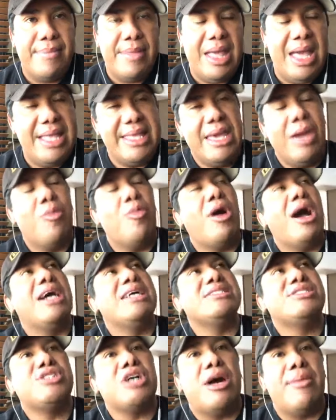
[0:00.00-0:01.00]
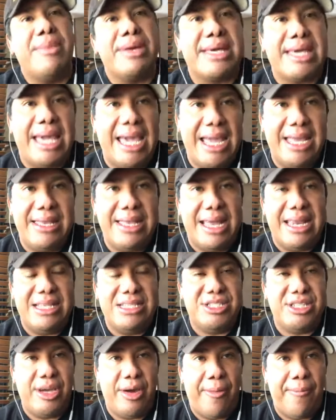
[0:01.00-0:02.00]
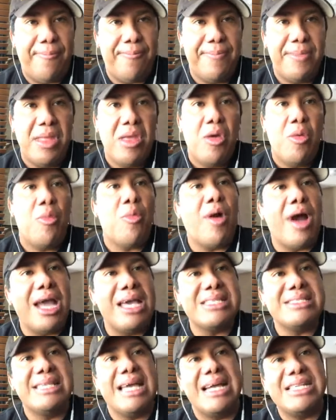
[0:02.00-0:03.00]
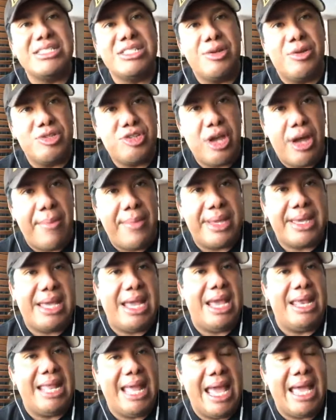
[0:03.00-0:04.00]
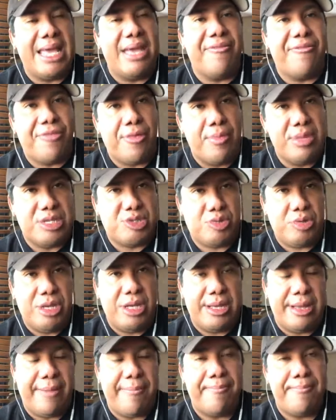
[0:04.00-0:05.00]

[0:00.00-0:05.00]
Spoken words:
And yet, why is John McCain not in jail? Why is not John McCain hanging from a tree?